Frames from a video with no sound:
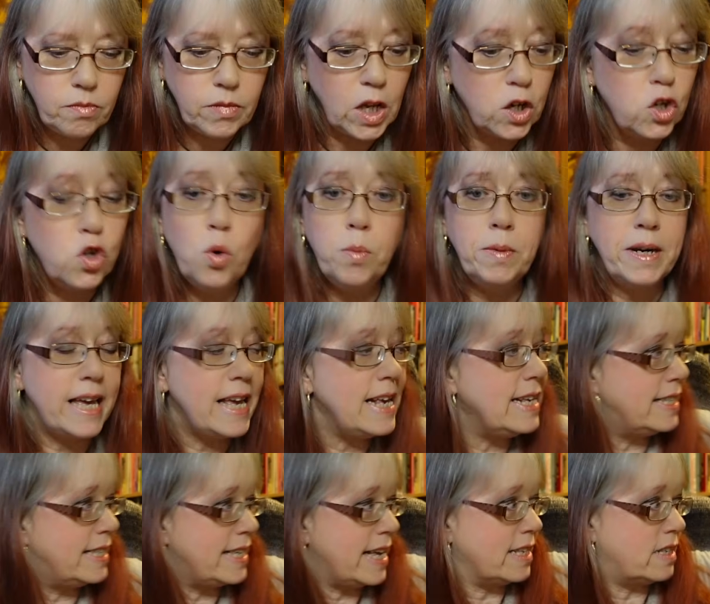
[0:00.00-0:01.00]
Normally he
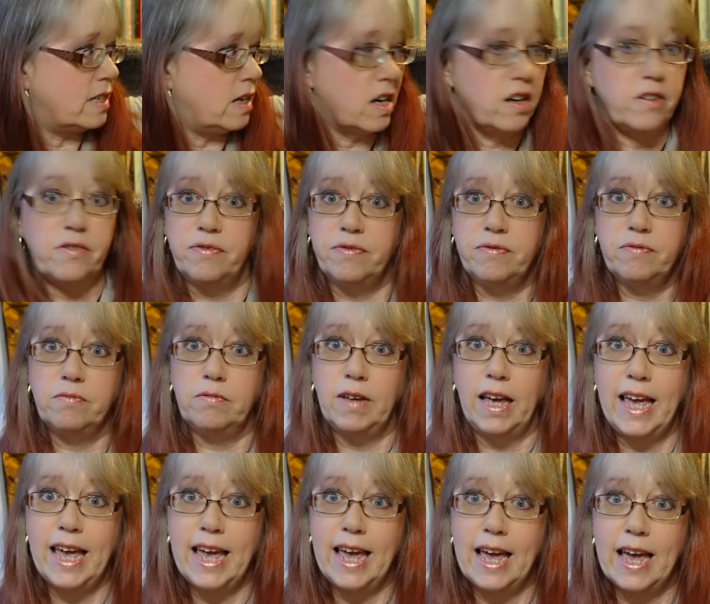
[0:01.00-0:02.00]
sits kind of
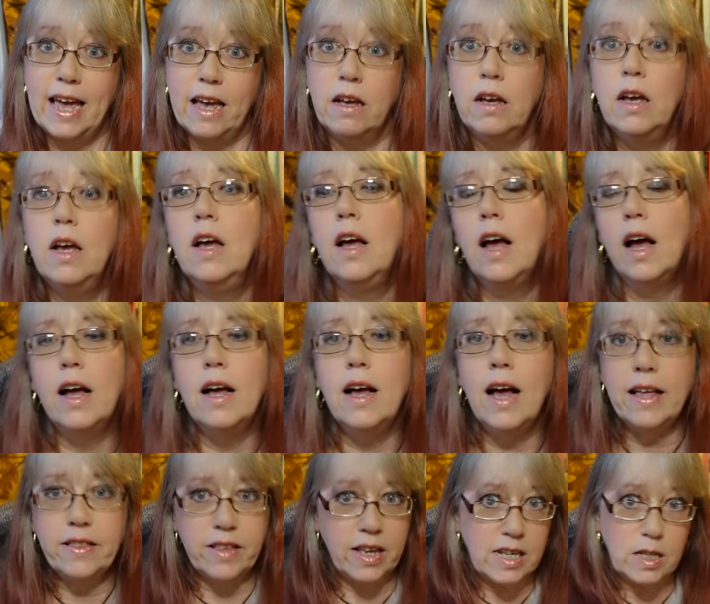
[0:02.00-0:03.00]
here,
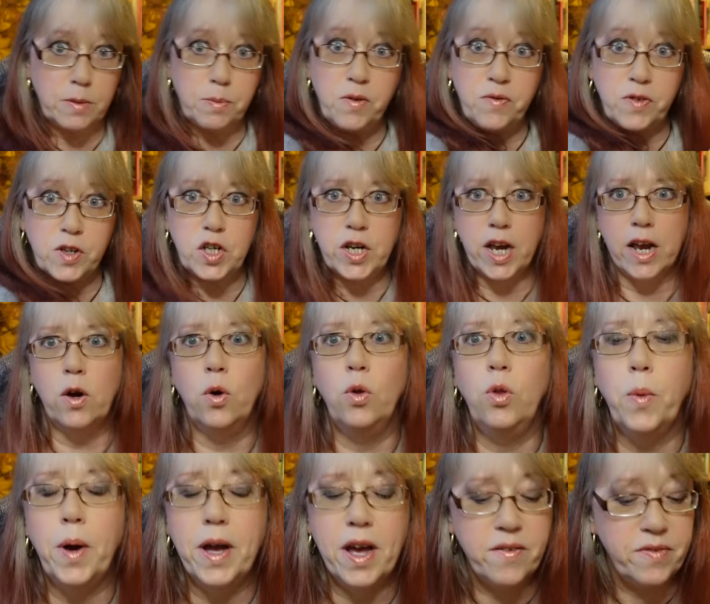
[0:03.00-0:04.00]
and then he's moved the chair all the
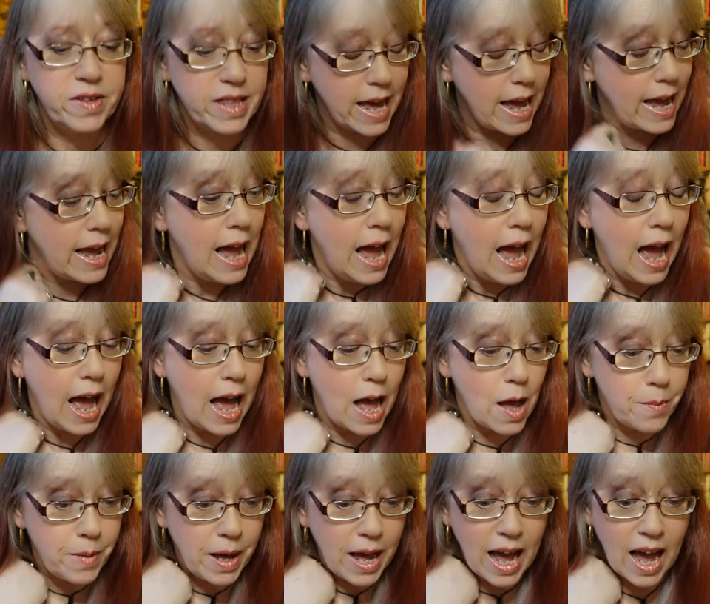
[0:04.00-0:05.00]
way over there,
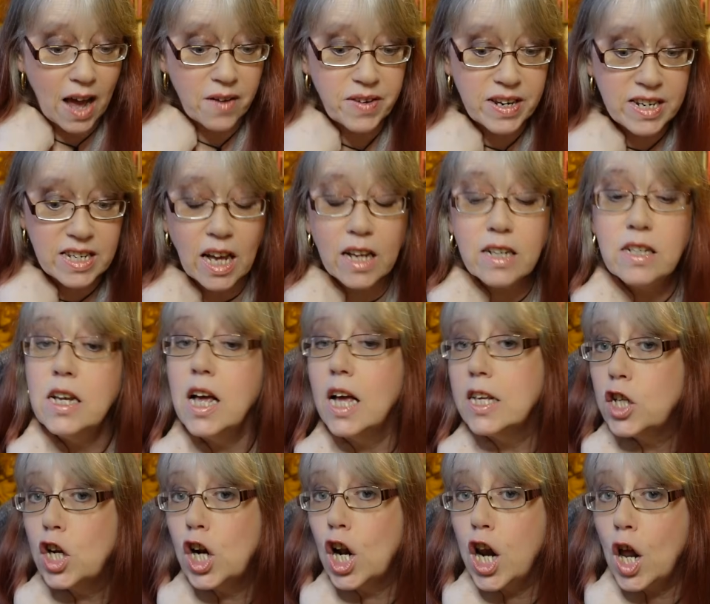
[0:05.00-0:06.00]
having done
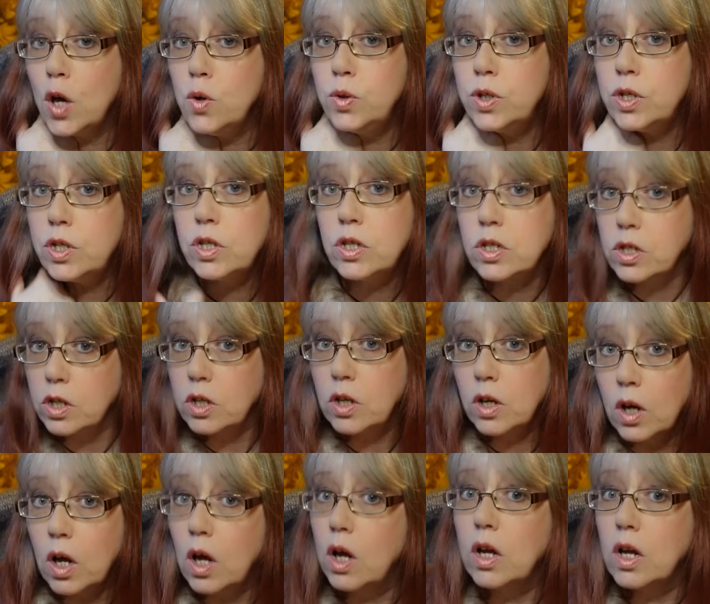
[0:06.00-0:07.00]
as close
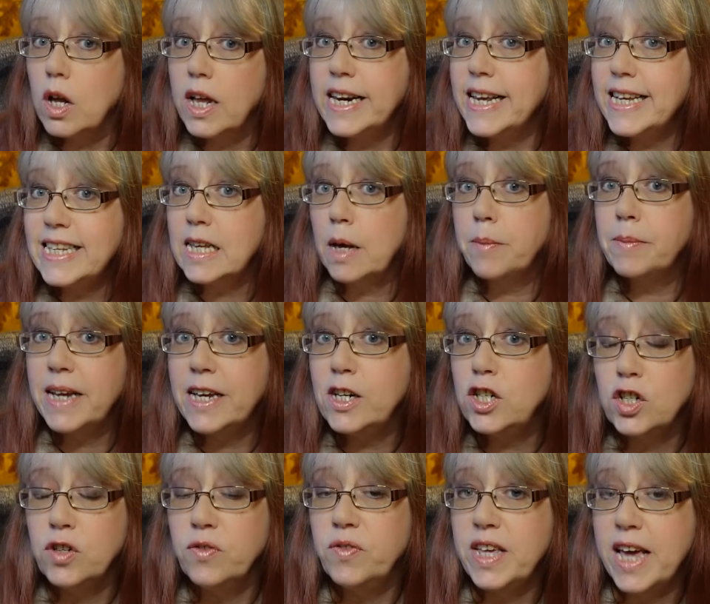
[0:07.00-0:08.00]
an
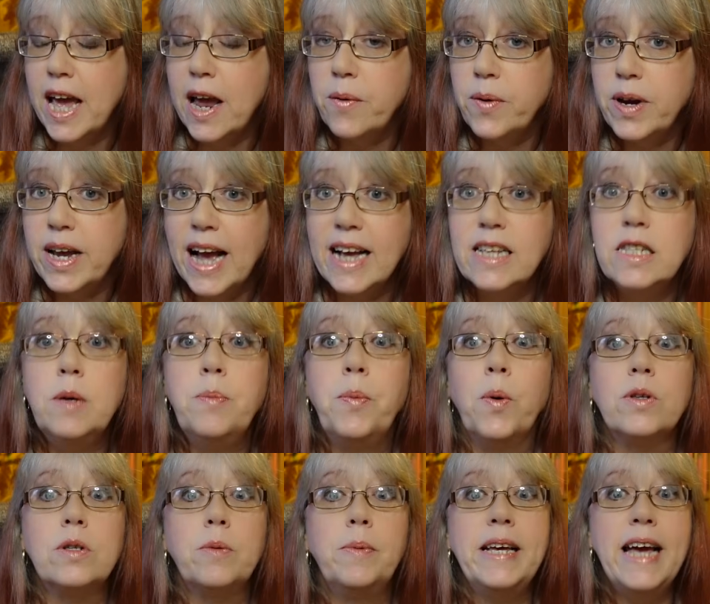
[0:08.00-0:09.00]
examination of the area as he
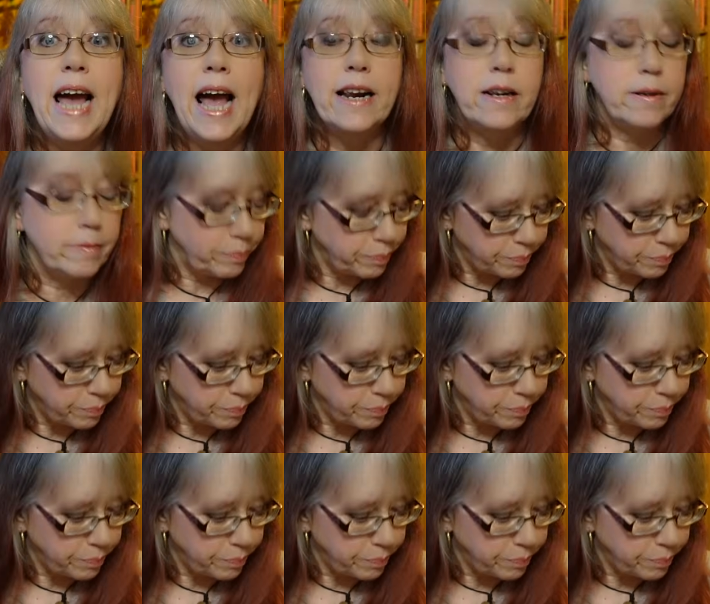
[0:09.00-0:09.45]
possibly can.